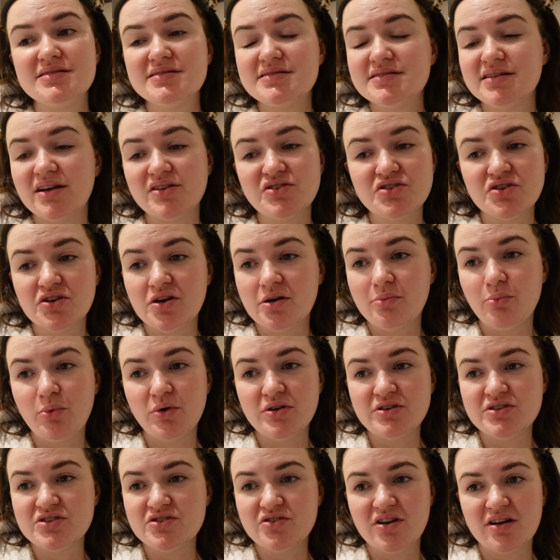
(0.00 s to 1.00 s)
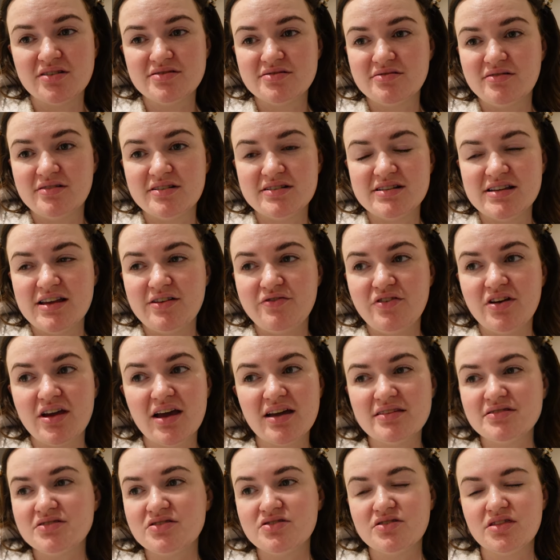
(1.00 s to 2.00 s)
such a good moisturizer honestly if you
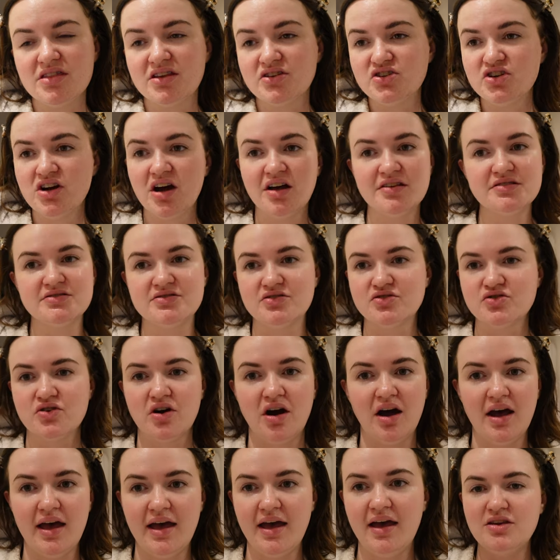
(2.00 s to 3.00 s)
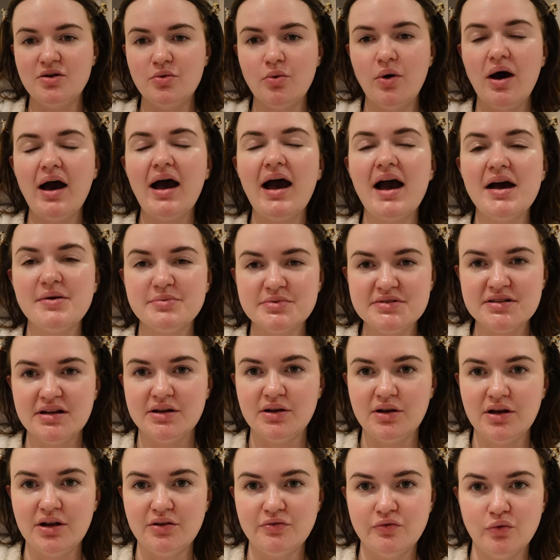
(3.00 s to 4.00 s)
get the chance to try it you will
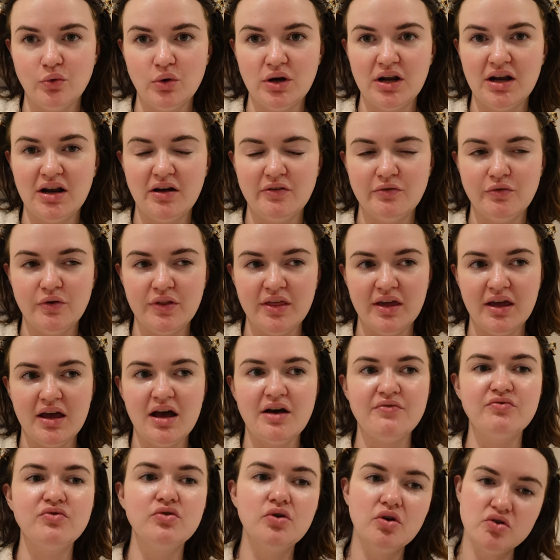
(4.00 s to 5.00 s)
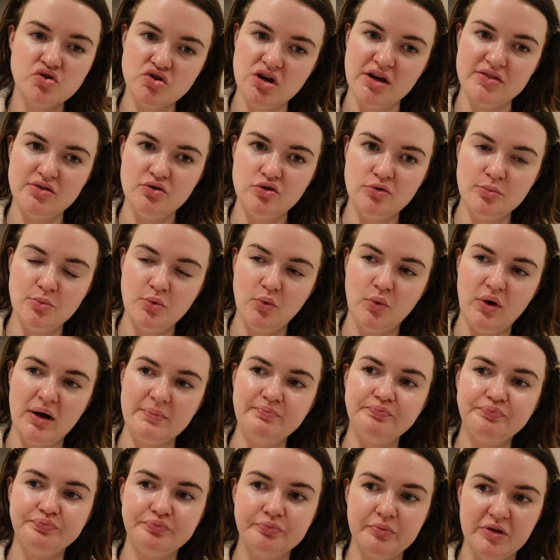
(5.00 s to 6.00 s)
absolutely fall in love with it i've not tried the normal
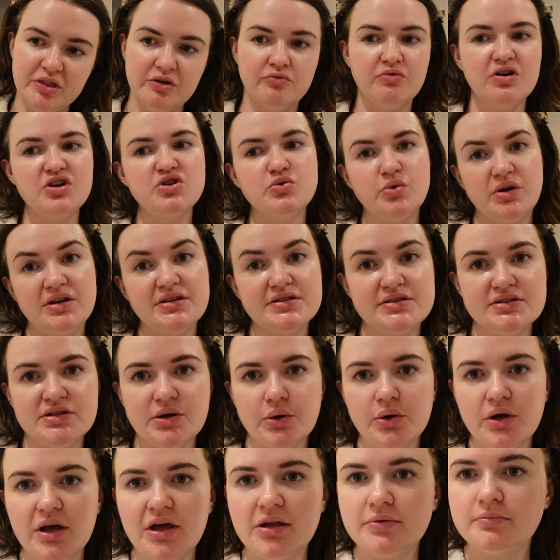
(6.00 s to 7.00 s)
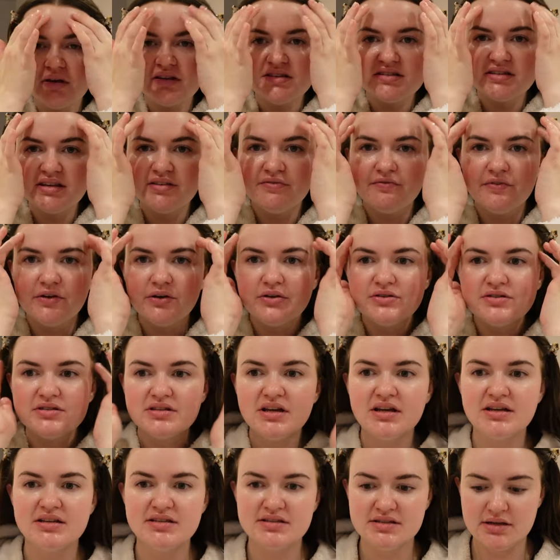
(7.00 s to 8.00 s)
one but the rich one is so good my skin feels
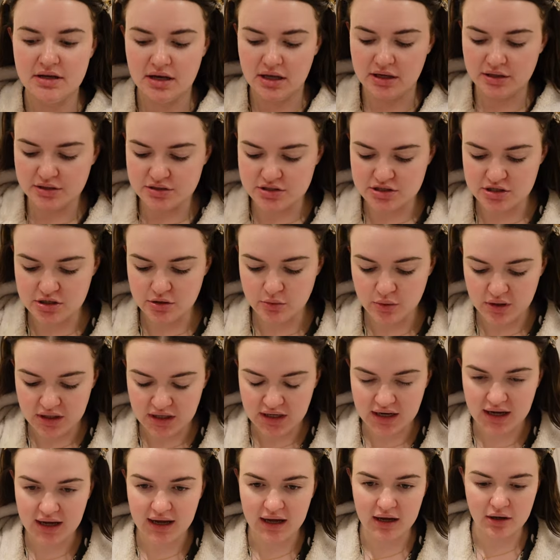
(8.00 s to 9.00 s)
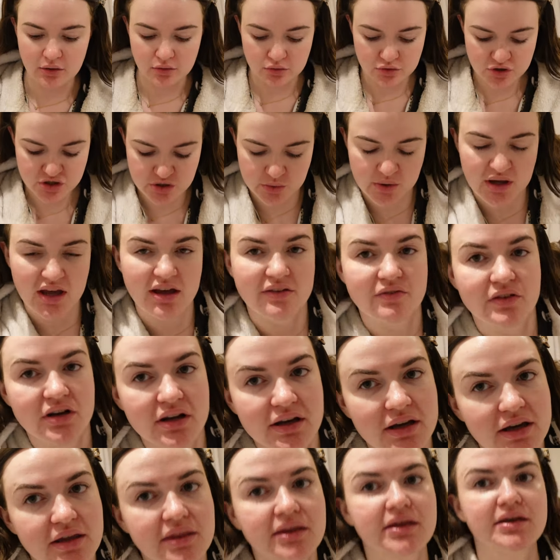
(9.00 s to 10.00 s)
nice and like dewy now should we have a
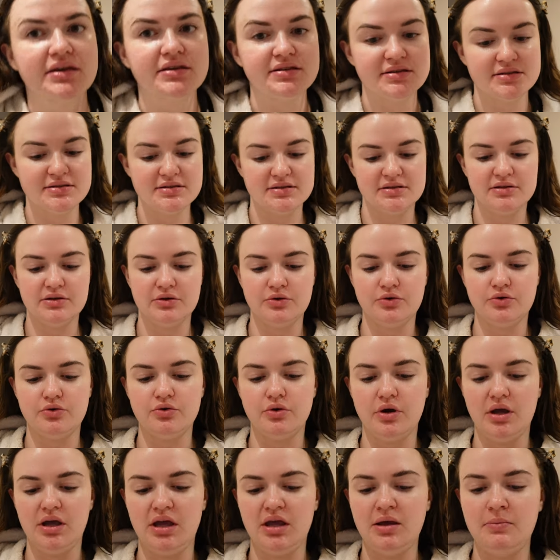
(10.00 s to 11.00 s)
look at this cream